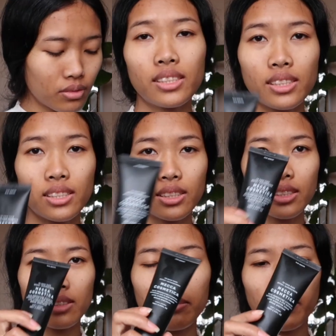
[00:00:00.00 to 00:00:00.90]
This is
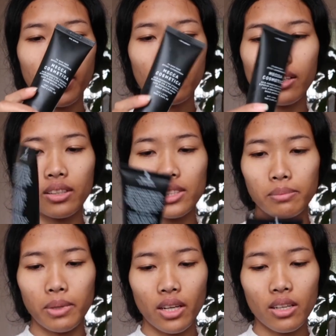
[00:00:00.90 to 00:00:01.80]
Mega
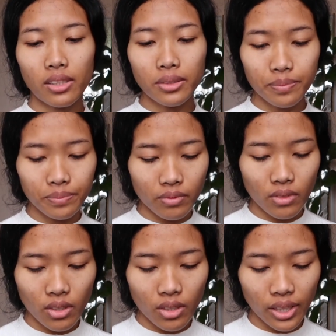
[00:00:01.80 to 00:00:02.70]
Cosmetica
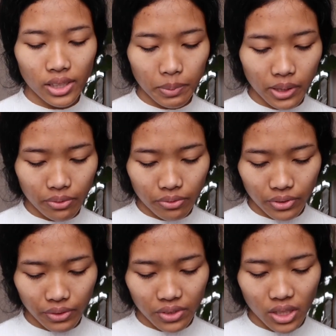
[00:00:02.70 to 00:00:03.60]
SPF
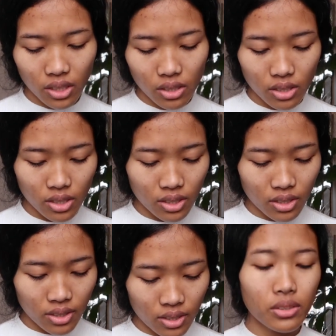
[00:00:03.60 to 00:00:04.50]
50.
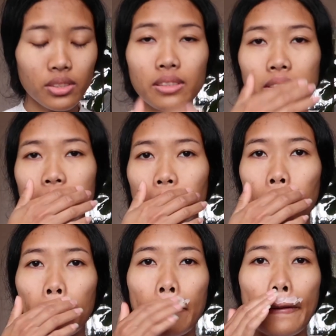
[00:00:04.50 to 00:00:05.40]
I use this for
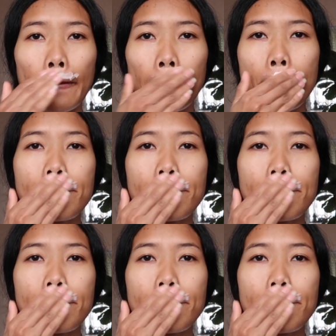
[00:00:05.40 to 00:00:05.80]
my face.